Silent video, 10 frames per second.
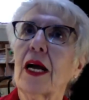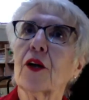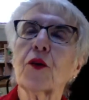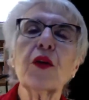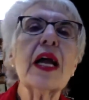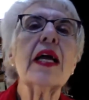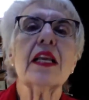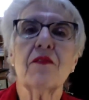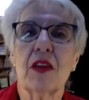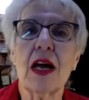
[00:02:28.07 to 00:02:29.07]

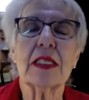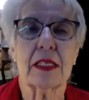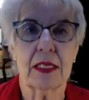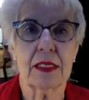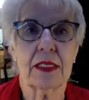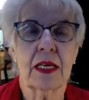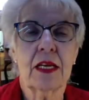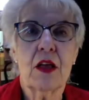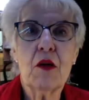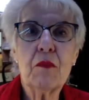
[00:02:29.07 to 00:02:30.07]
creative license,
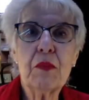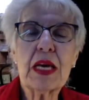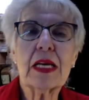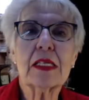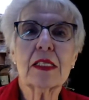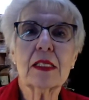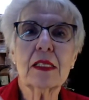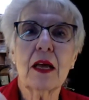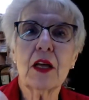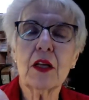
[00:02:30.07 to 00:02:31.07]
because
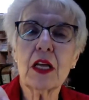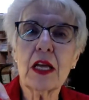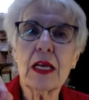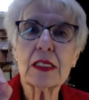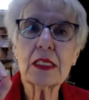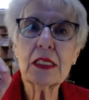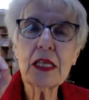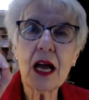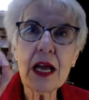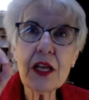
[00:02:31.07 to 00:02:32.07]
it's
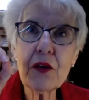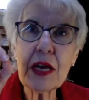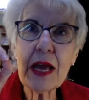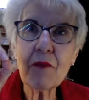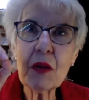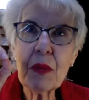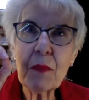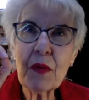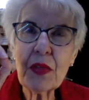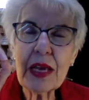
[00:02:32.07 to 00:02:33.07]
not, you can't
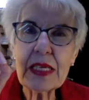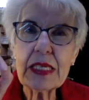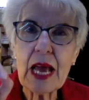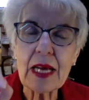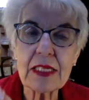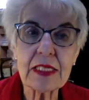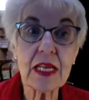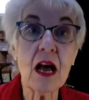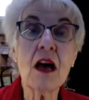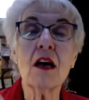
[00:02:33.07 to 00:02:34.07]
remember the exact
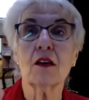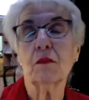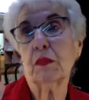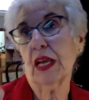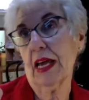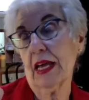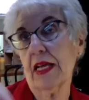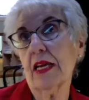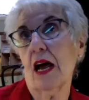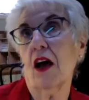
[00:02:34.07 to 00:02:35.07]
song
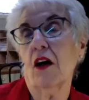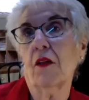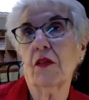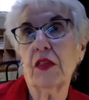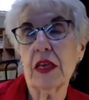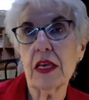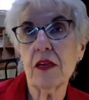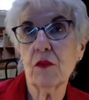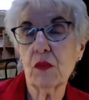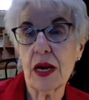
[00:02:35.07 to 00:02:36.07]
playing on
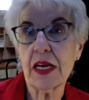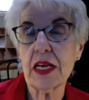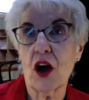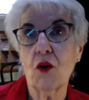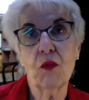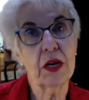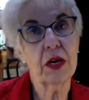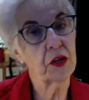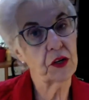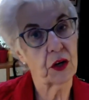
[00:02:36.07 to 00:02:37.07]
the radio
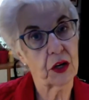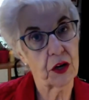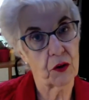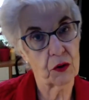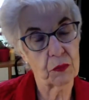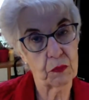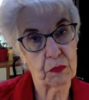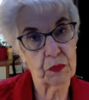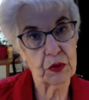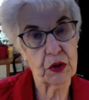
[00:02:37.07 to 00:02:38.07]
when you took your,
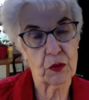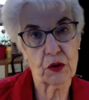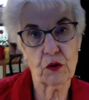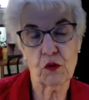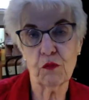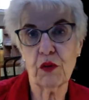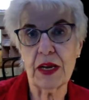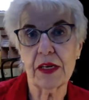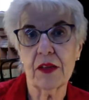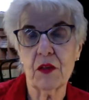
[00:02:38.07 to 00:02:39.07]
your
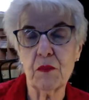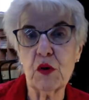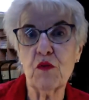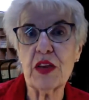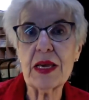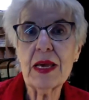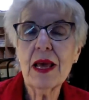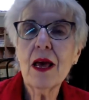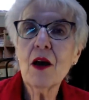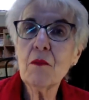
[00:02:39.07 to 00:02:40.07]
girlfriend to the movie,
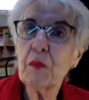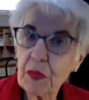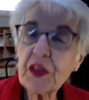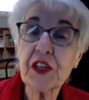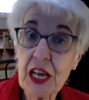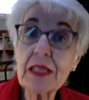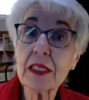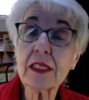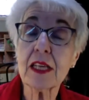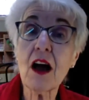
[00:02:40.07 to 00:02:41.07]
but the
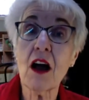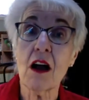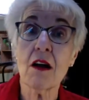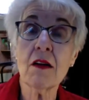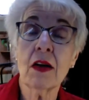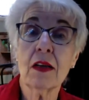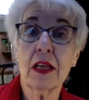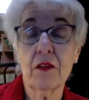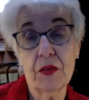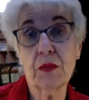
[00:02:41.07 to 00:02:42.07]
chances are,
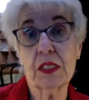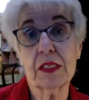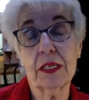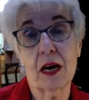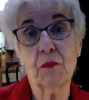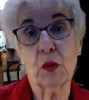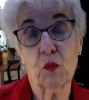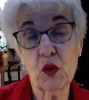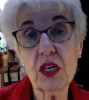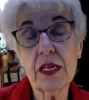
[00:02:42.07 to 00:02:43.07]
if it was the number
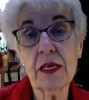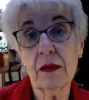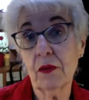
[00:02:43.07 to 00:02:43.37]
one